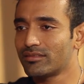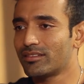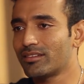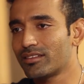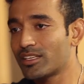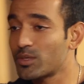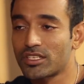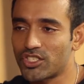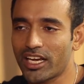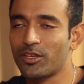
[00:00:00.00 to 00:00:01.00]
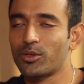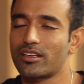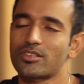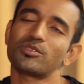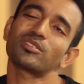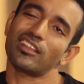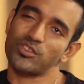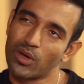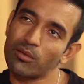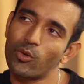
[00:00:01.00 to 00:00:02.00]
Uh, this was in January. So I said,
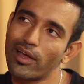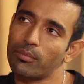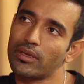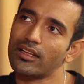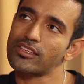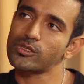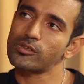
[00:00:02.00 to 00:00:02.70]
that's one more IPL.